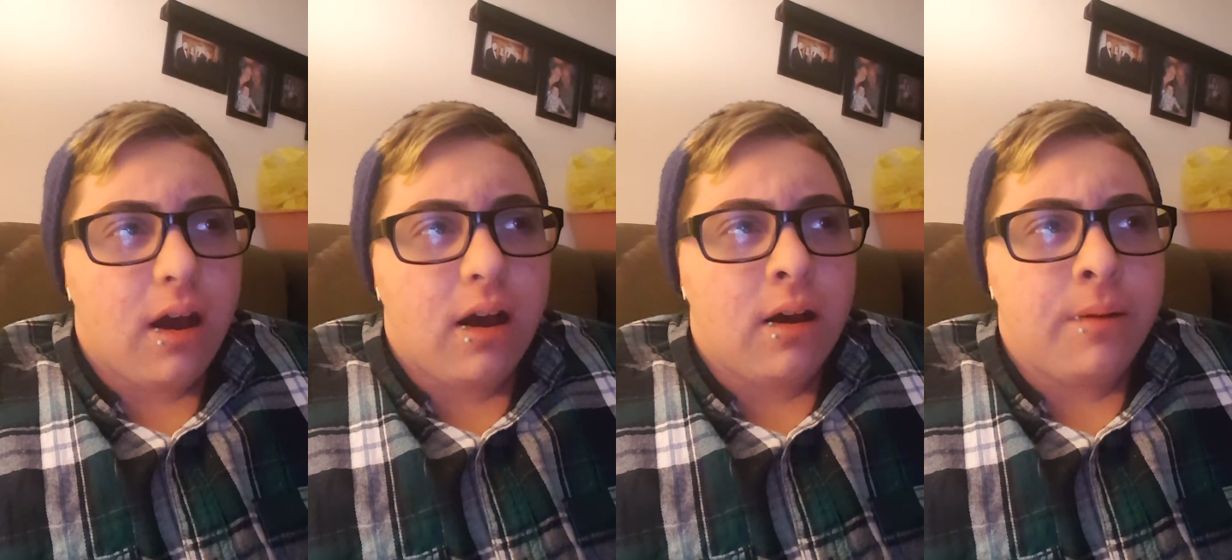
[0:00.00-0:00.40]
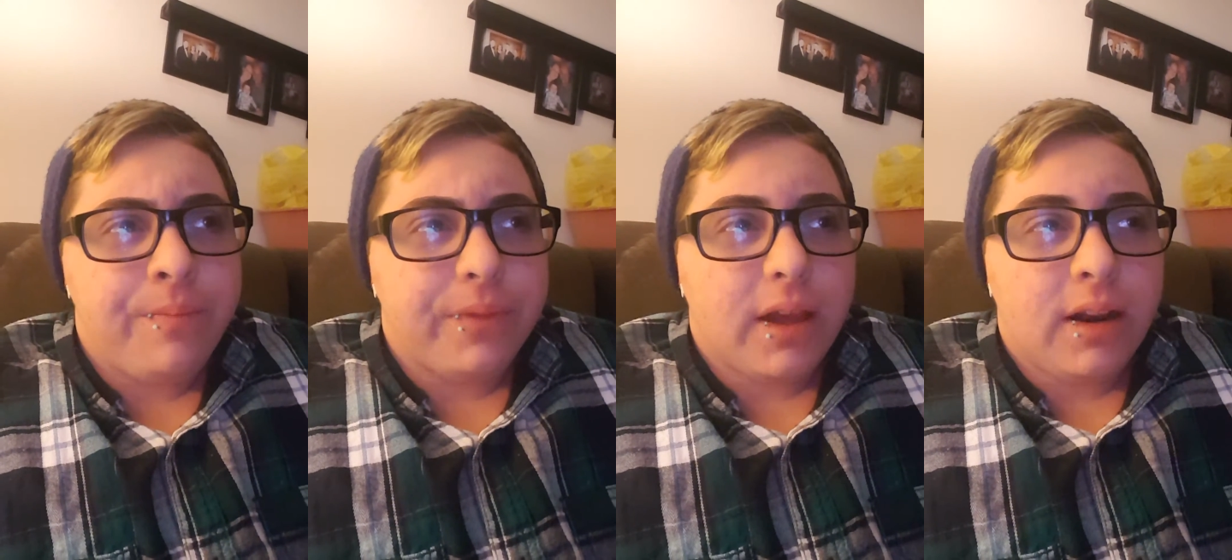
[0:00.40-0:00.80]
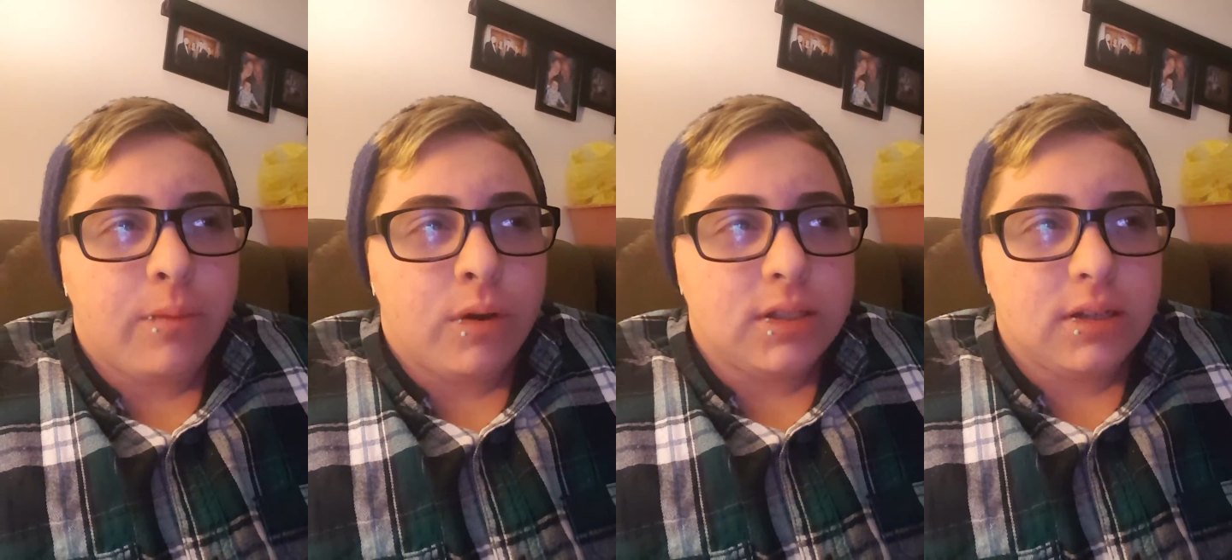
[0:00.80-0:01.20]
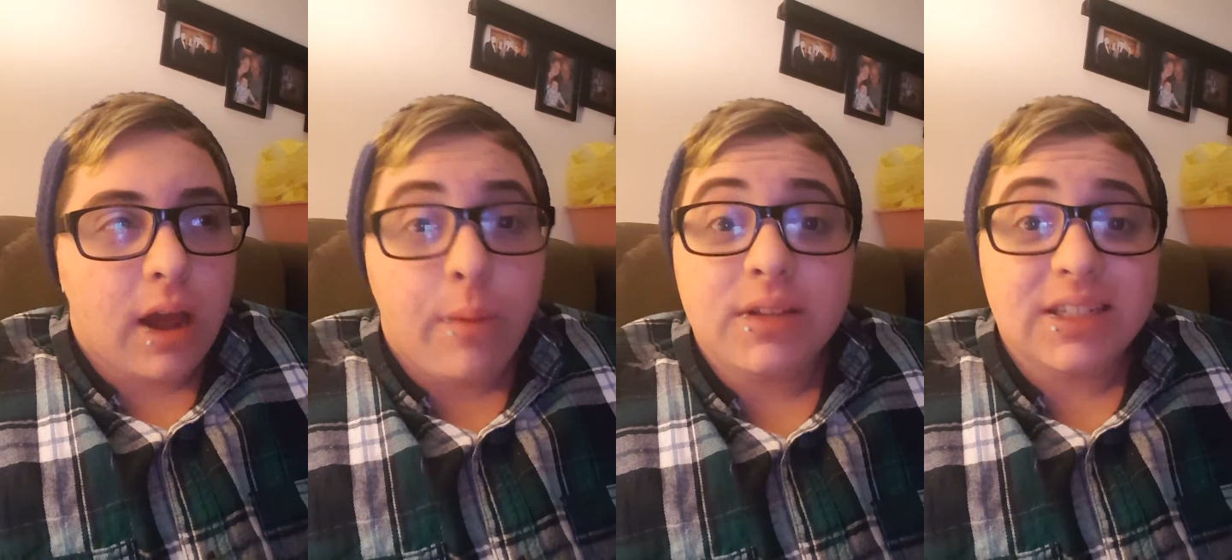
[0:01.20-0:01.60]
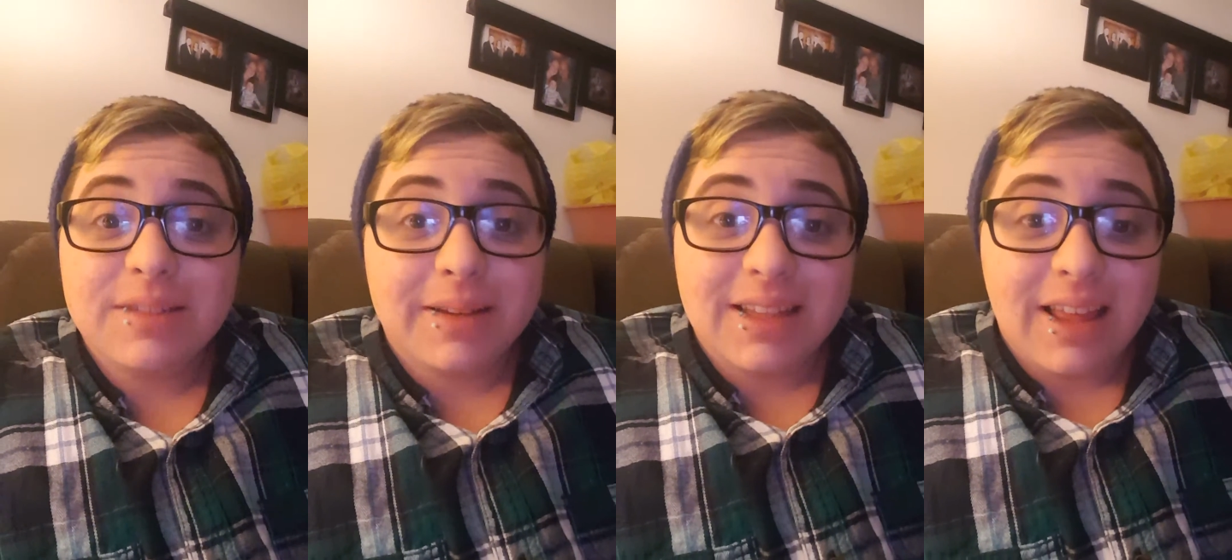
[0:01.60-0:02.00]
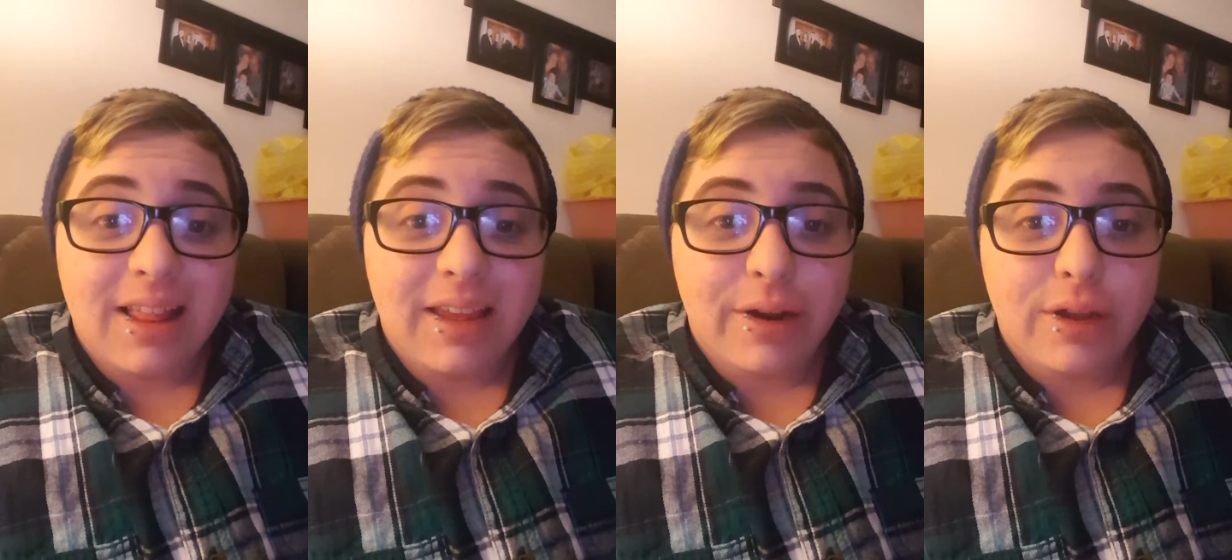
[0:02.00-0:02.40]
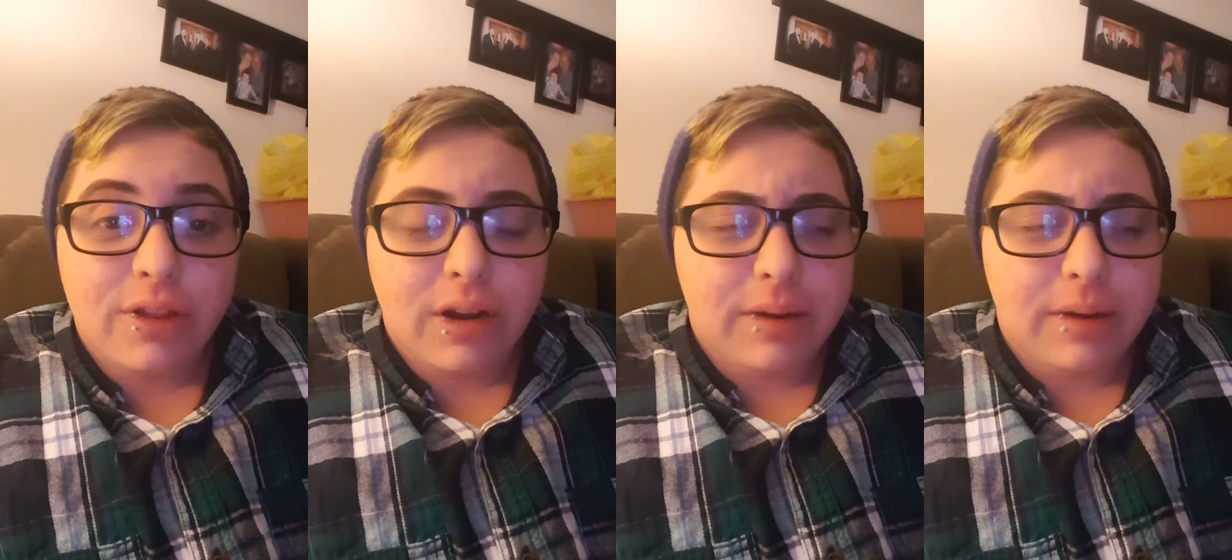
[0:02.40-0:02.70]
And I wasn't expecting that layer either,